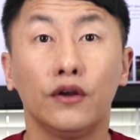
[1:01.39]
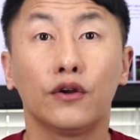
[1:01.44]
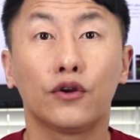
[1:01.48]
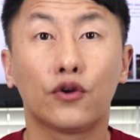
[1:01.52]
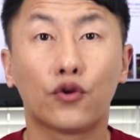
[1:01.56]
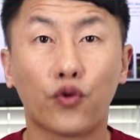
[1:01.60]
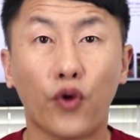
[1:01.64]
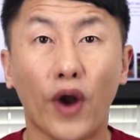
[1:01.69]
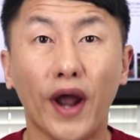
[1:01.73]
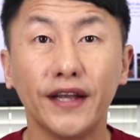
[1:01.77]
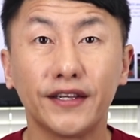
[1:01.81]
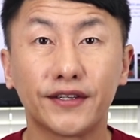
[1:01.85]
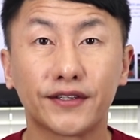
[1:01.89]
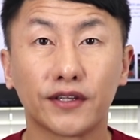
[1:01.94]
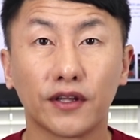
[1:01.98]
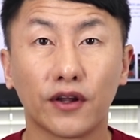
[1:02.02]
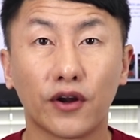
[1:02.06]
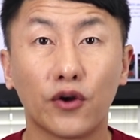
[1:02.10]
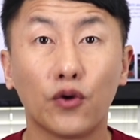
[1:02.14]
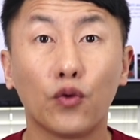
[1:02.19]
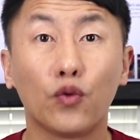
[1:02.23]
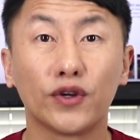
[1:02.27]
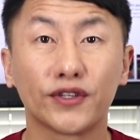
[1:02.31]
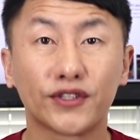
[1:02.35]

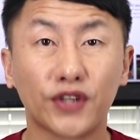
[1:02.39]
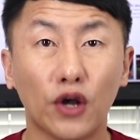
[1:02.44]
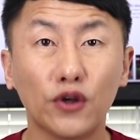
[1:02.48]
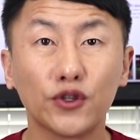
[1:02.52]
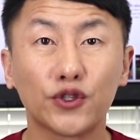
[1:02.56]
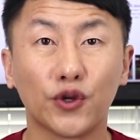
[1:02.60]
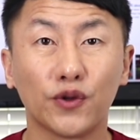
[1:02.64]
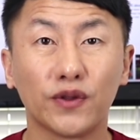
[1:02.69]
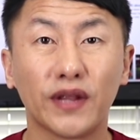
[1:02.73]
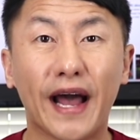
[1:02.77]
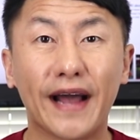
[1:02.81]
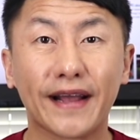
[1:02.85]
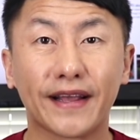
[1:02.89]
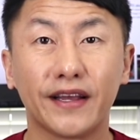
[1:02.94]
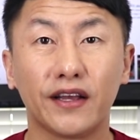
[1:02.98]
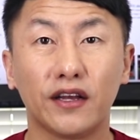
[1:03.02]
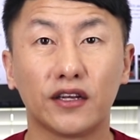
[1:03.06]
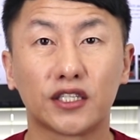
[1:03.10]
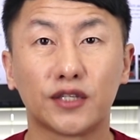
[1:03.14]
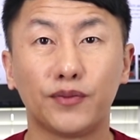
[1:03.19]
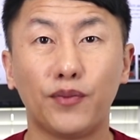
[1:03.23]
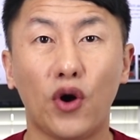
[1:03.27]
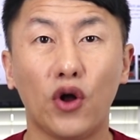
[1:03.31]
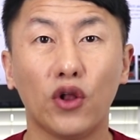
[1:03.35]
Chrysler was also lacking a
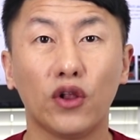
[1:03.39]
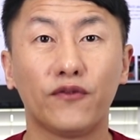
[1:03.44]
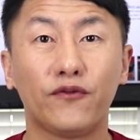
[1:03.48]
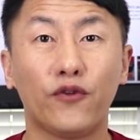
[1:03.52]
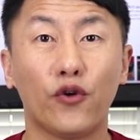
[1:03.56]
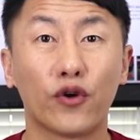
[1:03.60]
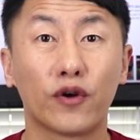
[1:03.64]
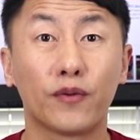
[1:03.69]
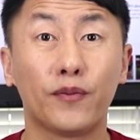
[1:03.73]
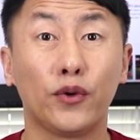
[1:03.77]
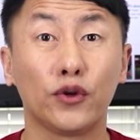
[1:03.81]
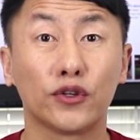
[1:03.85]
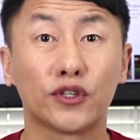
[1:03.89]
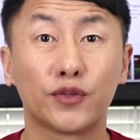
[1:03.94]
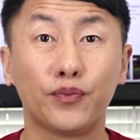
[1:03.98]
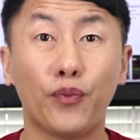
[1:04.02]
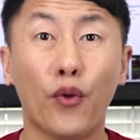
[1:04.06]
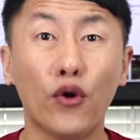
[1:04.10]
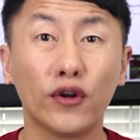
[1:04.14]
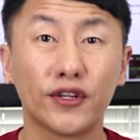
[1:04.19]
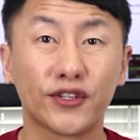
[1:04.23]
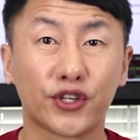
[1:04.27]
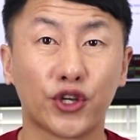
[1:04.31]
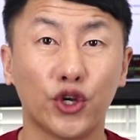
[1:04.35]
small affordable
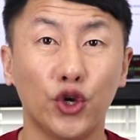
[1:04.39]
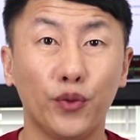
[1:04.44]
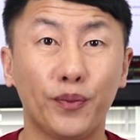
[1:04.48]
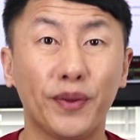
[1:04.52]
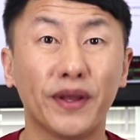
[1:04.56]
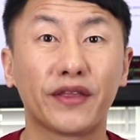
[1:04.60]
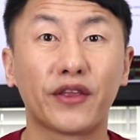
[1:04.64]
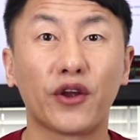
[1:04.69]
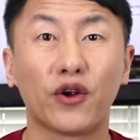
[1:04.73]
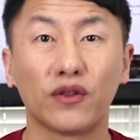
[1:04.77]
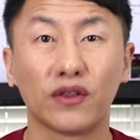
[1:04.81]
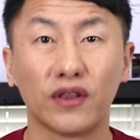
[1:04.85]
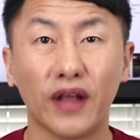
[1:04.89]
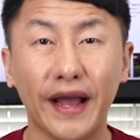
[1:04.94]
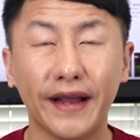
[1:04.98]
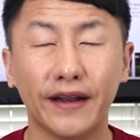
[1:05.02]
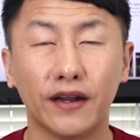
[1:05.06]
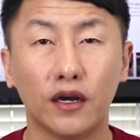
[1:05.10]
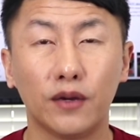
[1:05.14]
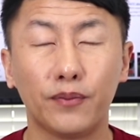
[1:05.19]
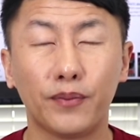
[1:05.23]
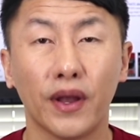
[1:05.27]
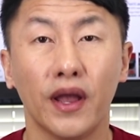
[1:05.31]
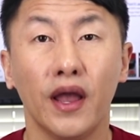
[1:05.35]
sports coupe in their
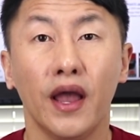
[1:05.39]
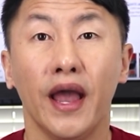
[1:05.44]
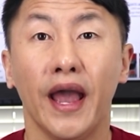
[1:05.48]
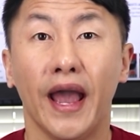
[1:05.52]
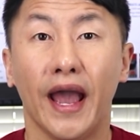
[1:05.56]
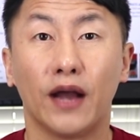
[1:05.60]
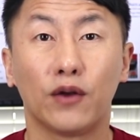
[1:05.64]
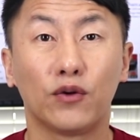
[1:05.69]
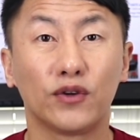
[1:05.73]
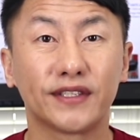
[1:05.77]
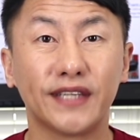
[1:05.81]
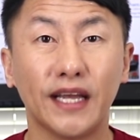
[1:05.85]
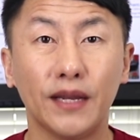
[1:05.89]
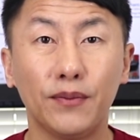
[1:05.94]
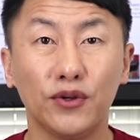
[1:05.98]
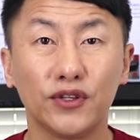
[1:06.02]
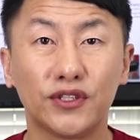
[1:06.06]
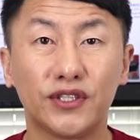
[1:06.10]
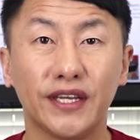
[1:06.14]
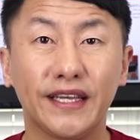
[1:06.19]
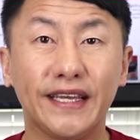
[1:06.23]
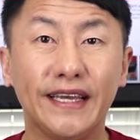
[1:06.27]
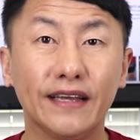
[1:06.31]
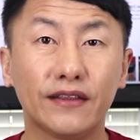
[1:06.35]
lineup and was able
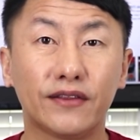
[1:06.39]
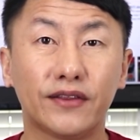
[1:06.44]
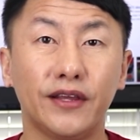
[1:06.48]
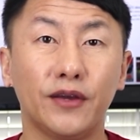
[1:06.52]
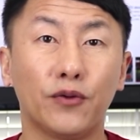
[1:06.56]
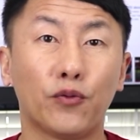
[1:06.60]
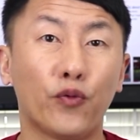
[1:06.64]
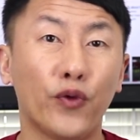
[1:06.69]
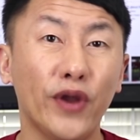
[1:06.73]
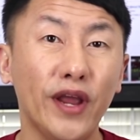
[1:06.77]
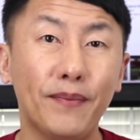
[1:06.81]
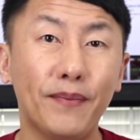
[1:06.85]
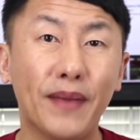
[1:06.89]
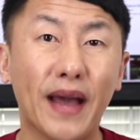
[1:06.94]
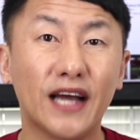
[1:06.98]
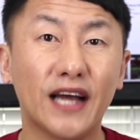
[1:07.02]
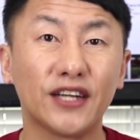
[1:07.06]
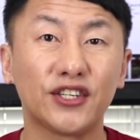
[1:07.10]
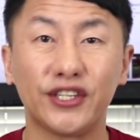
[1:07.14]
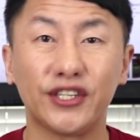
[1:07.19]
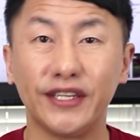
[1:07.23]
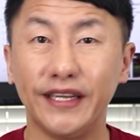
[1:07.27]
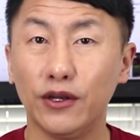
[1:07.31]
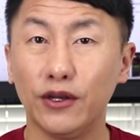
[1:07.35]
to get the
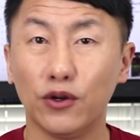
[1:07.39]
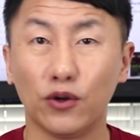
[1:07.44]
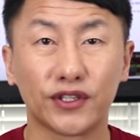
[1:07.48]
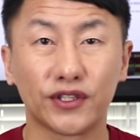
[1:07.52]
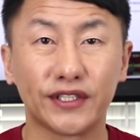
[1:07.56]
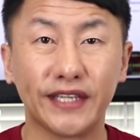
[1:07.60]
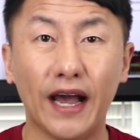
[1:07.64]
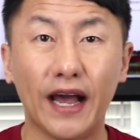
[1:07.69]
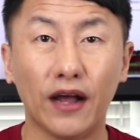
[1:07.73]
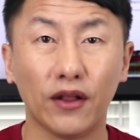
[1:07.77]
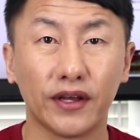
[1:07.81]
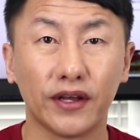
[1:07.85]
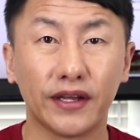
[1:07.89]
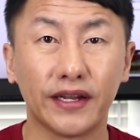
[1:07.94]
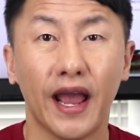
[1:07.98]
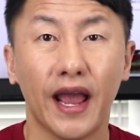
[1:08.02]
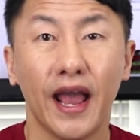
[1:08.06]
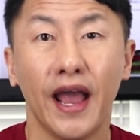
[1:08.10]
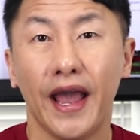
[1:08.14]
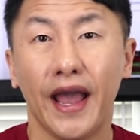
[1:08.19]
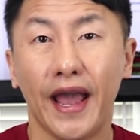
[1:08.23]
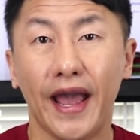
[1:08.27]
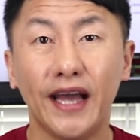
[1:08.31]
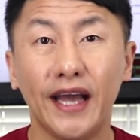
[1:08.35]
rebadged Eagle Talon
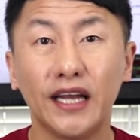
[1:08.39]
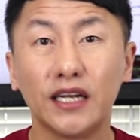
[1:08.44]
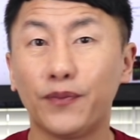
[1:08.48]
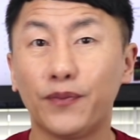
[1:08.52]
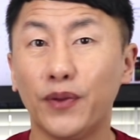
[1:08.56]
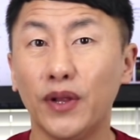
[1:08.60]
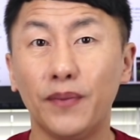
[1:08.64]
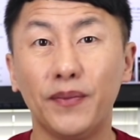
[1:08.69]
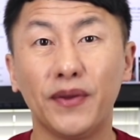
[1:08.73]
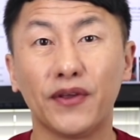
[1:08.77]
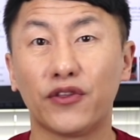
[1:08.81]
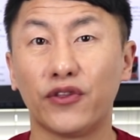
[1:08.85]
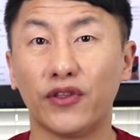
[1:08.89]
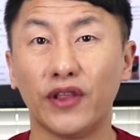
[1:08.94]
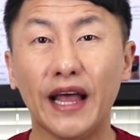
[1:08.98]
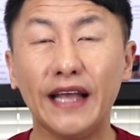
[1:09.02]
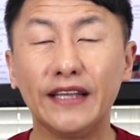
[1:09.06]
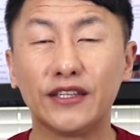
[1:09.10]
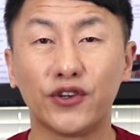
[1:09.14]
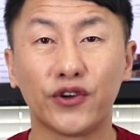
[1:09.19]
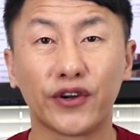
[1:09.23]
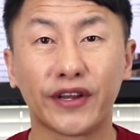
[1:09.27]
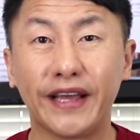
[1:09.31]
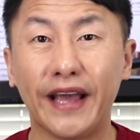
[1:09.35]
and Plymouth
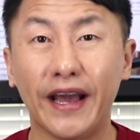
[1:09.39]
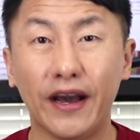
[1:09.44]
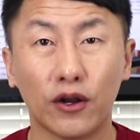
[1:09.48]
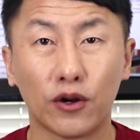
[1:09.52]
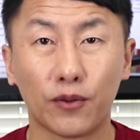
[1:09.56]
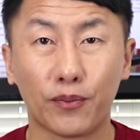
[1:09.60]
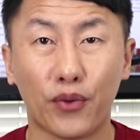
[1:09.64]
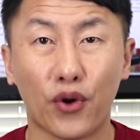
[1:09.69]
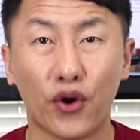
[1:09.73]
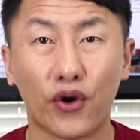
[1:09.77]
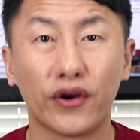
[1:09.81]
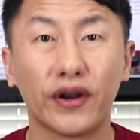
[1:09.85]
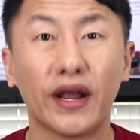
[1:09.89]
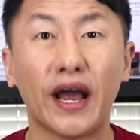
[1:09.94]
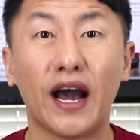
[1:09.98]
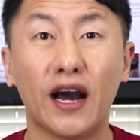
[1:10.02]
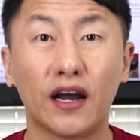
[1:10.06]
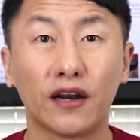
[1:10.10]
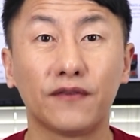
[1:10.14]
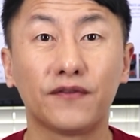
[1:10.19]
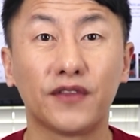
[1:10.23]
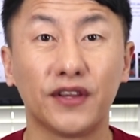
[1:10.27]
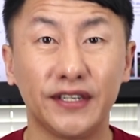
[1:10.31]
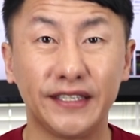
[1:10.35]
Laser counterpart
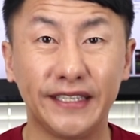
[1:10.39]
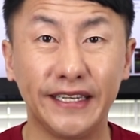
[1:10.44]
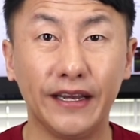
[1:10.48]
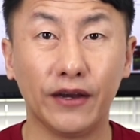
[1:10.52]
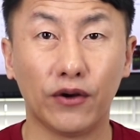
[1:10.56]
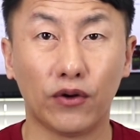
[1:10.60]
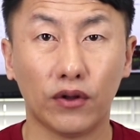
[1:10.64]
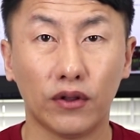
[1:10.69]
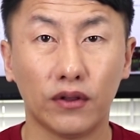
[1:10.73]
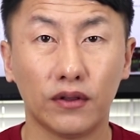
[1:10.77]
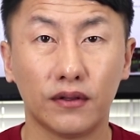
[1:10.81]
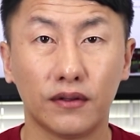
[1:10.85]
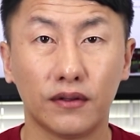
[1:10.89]
out of the deal.